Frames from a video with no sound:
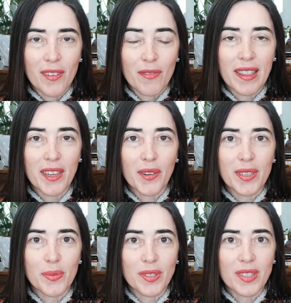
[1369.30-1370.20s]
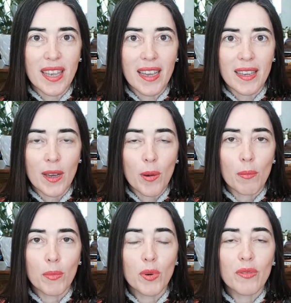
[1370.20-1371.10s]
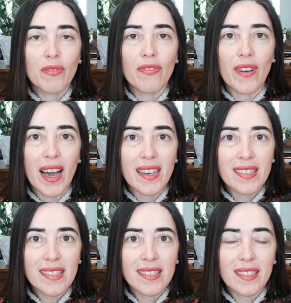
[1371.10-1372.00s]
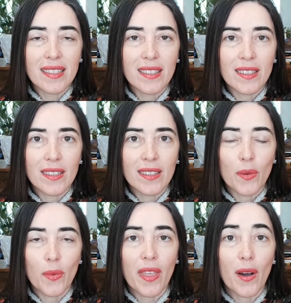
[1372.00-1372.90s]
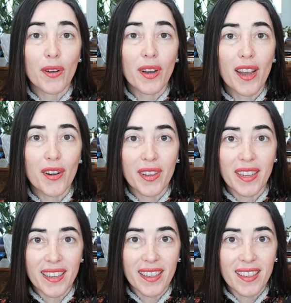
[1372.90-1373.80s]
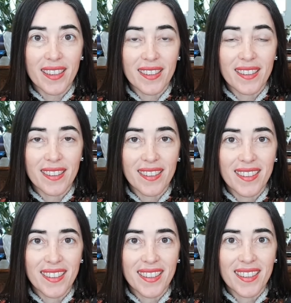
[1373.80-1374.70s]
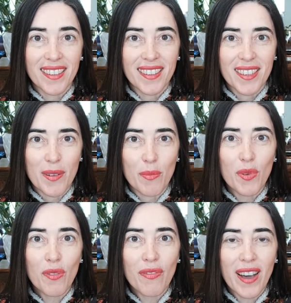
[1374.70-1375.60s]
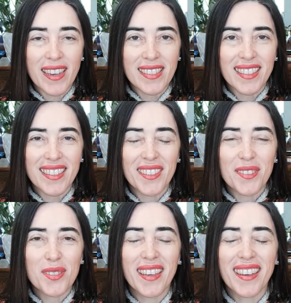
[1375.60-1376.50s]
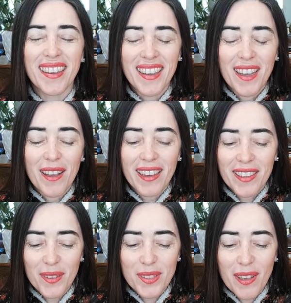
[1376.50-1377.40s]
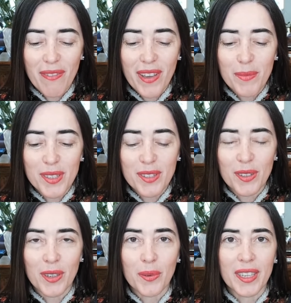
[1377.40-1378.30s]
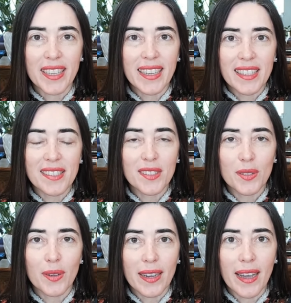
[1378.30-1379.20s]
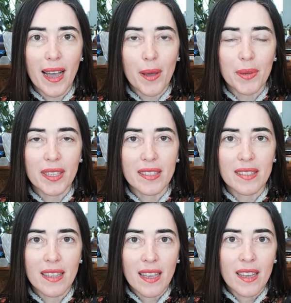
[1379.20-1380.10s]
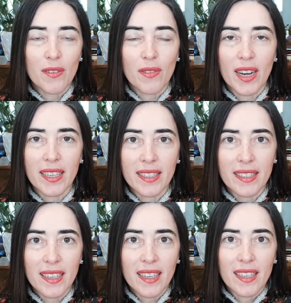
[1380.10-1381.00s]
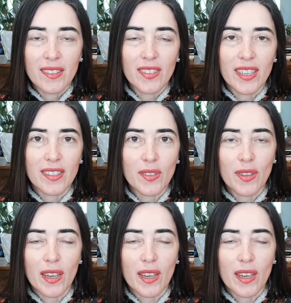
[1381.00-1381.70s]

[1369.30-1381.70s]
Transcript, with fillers: Feldenkrais would say, move fast without hurrying. Move fast. He was, there was a famous story where he gets into a cab and he's running to get to the